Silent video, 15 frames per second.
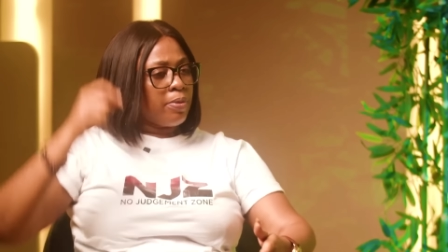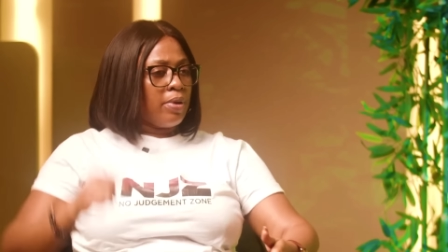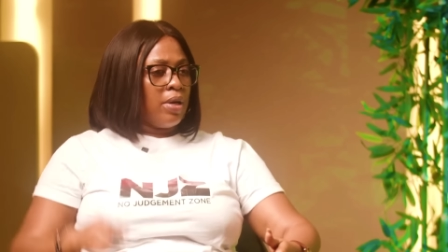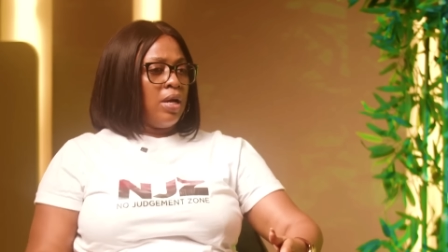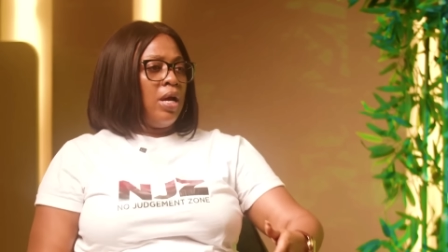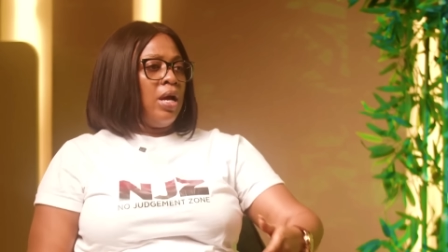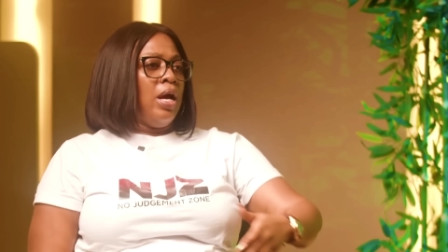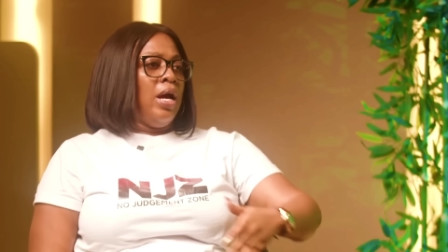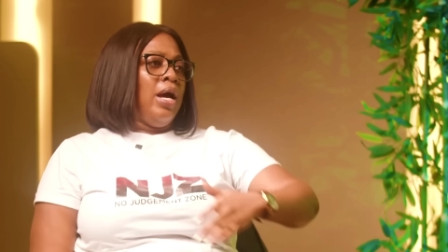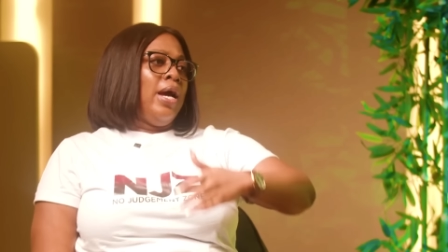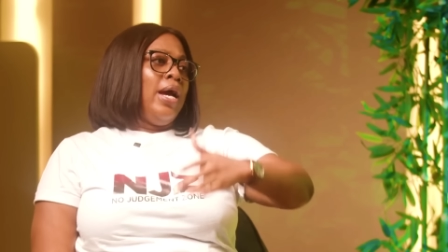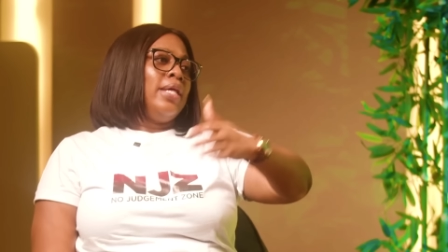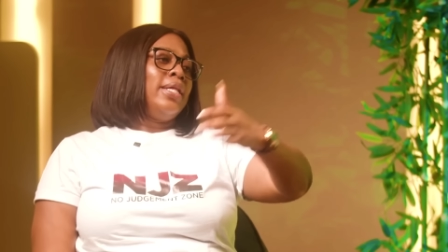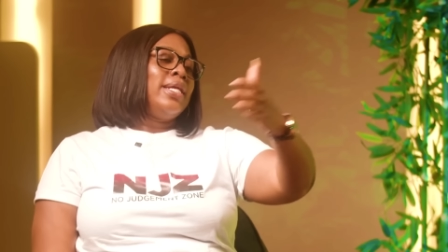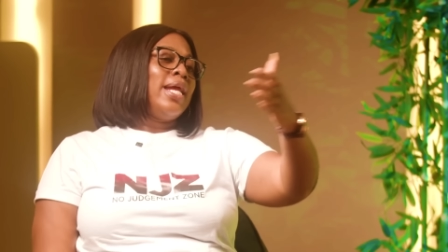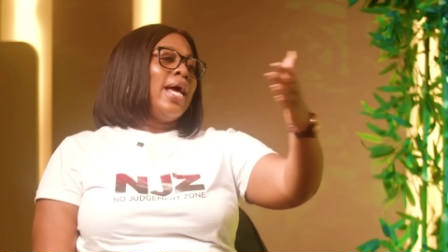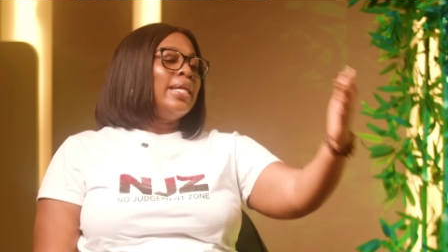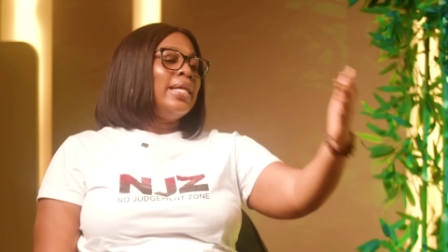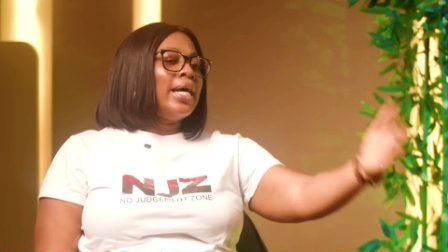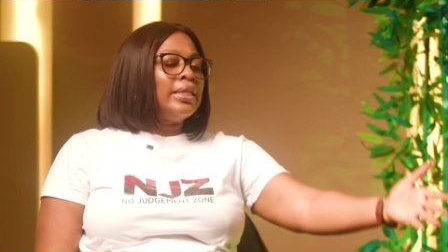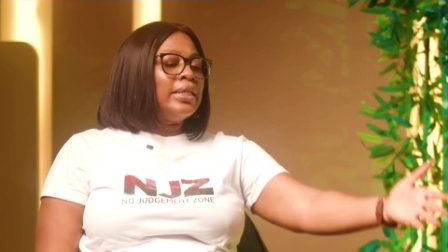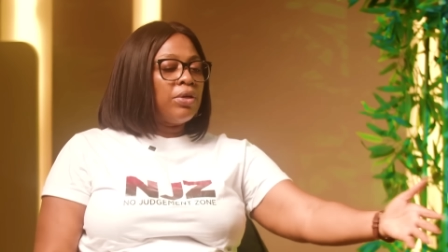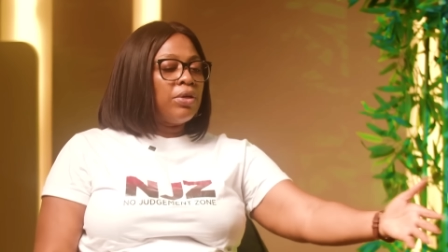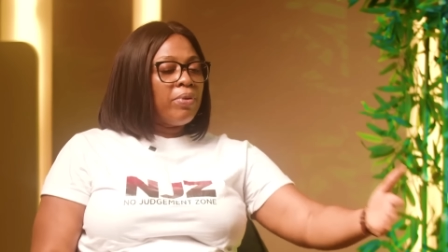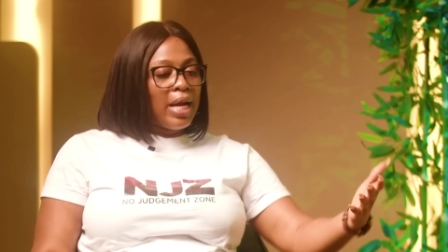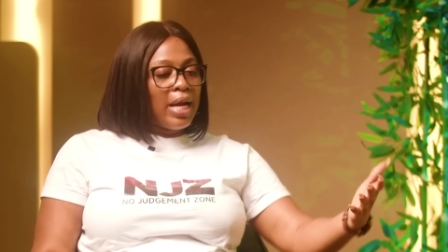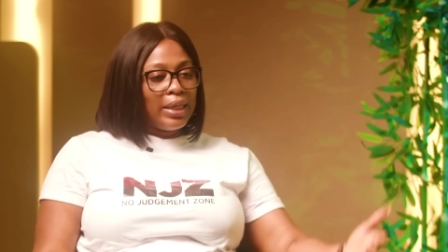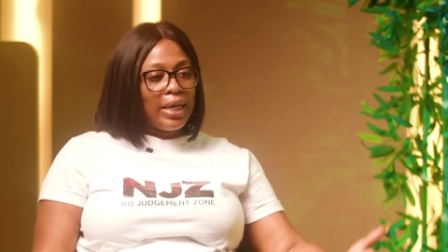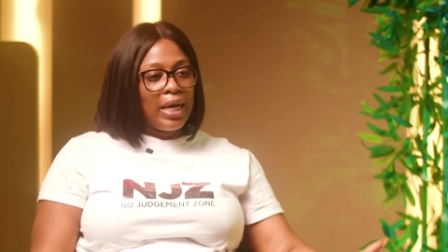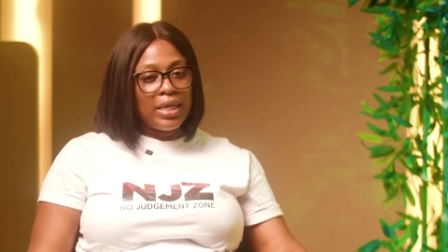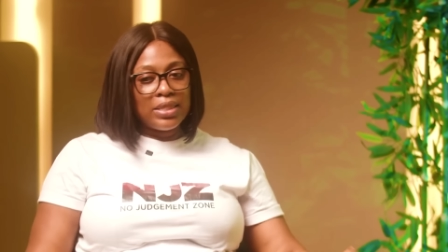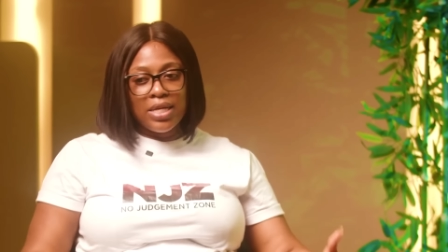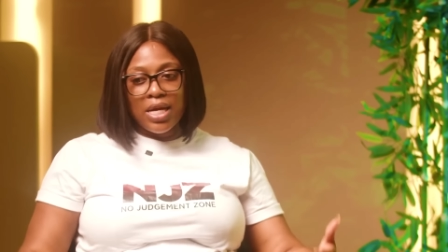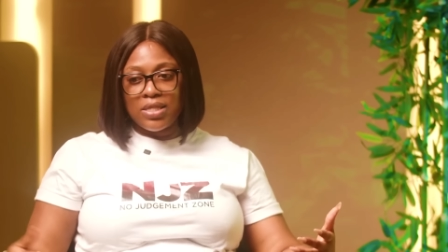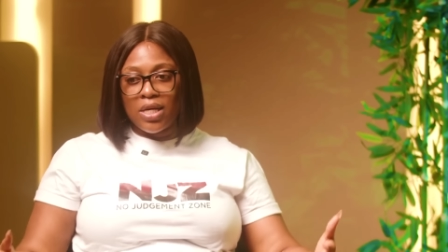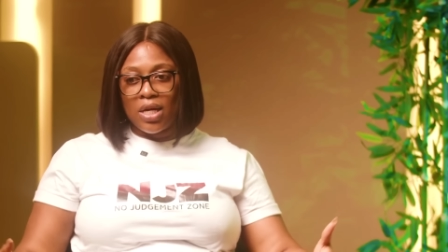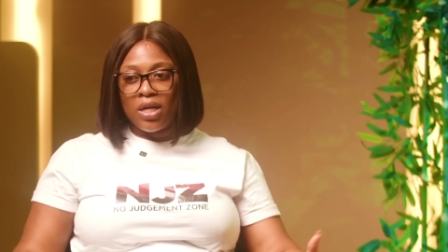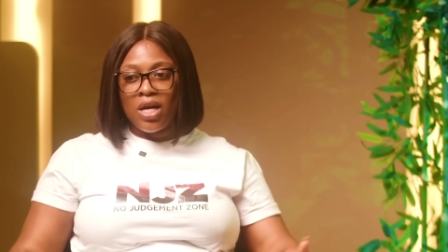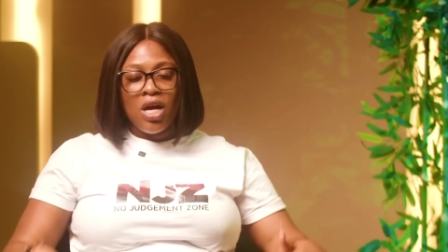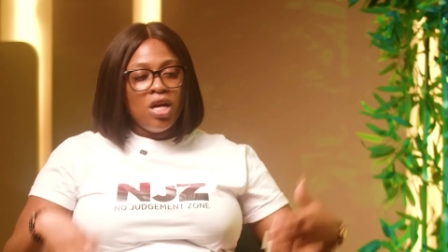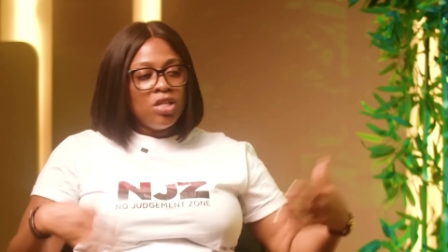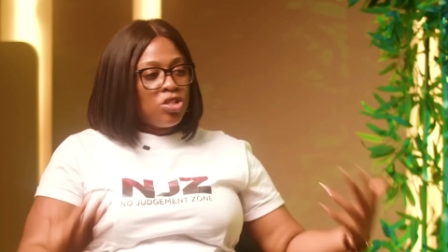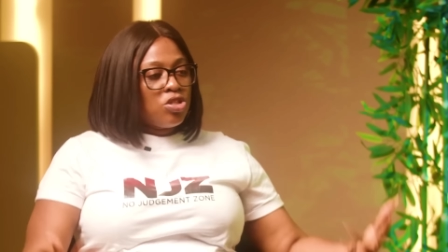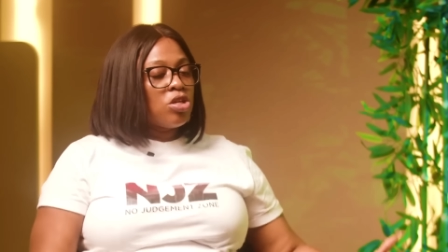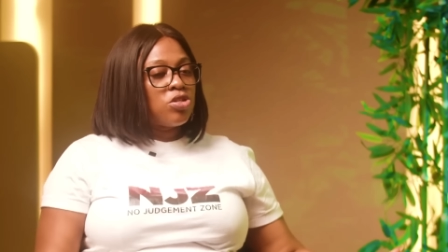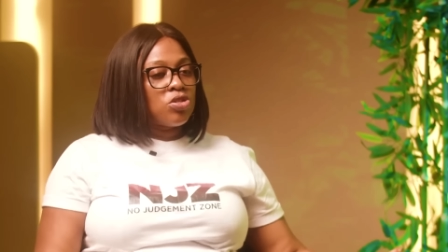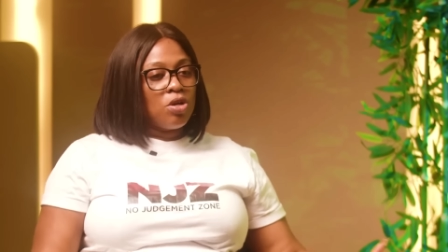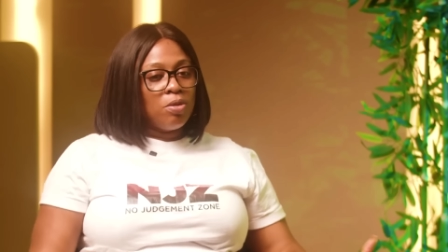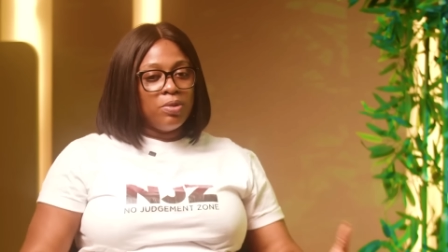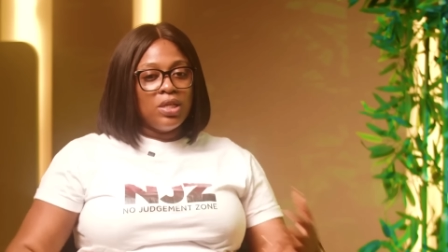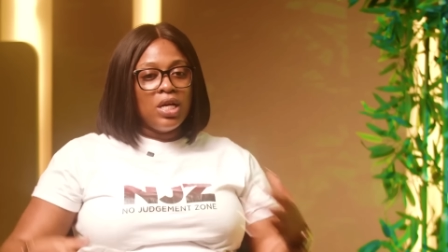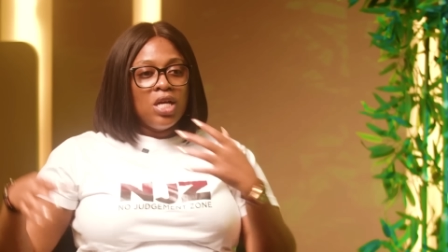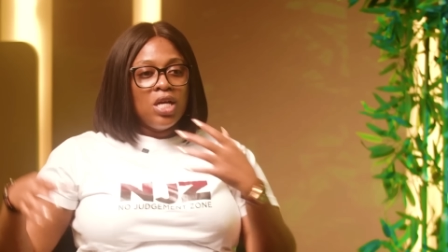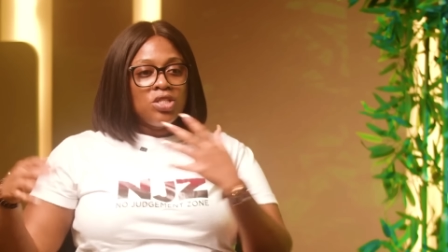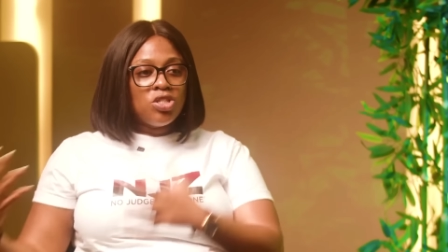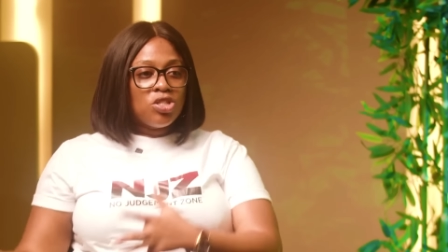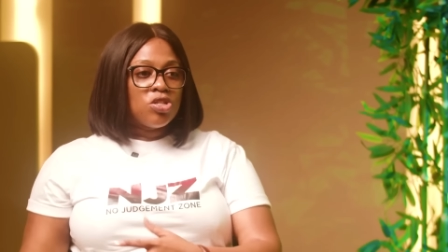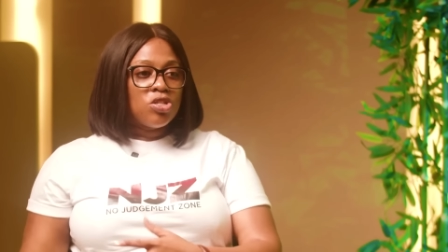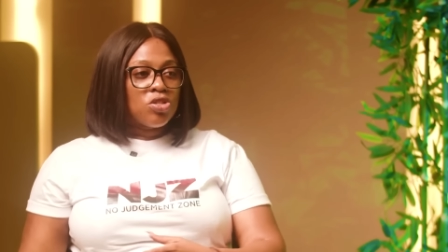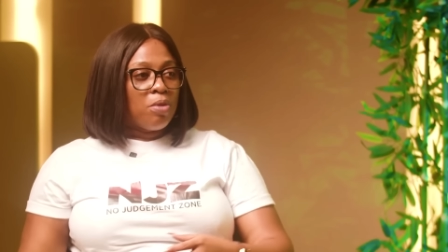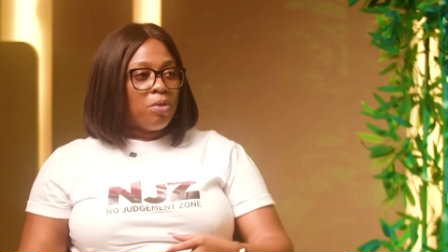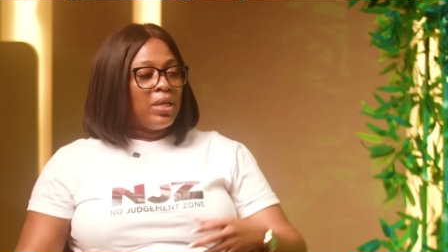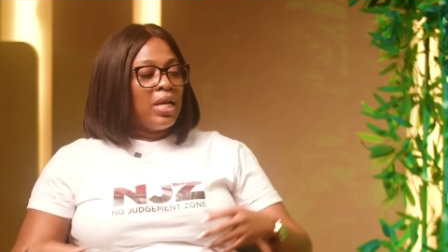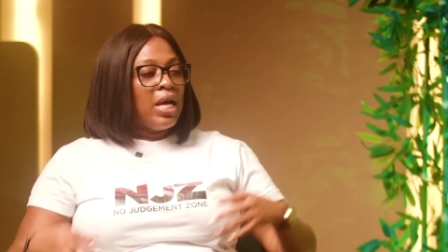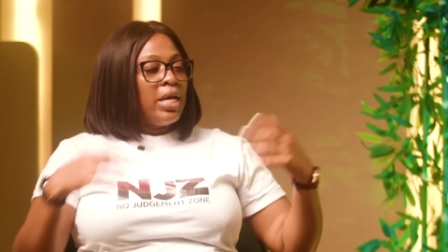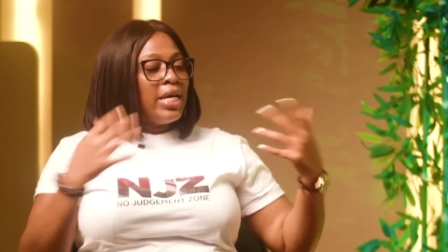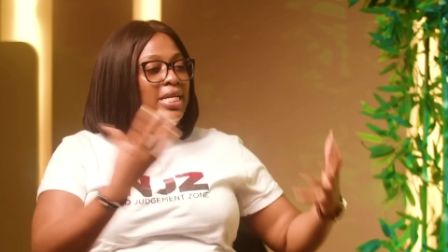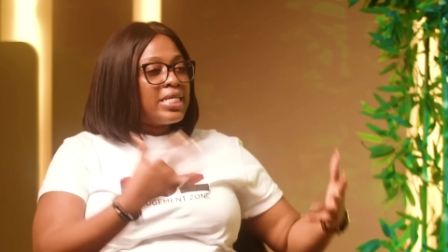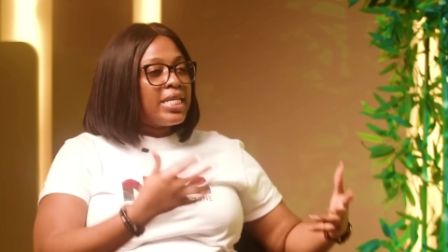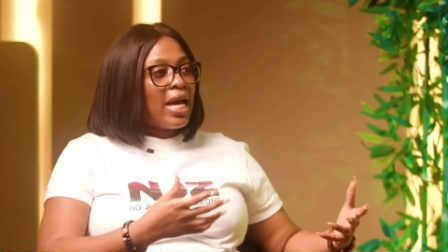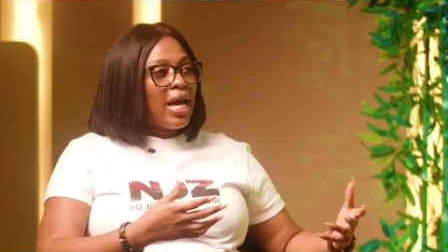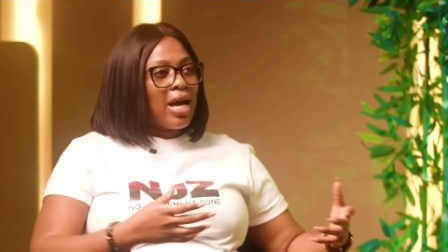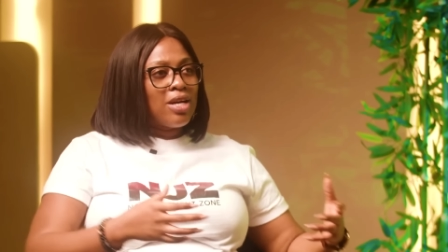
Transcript: And then I landed. When I landed, I started saying, Jesus is coming. Jesus is coming. He's here.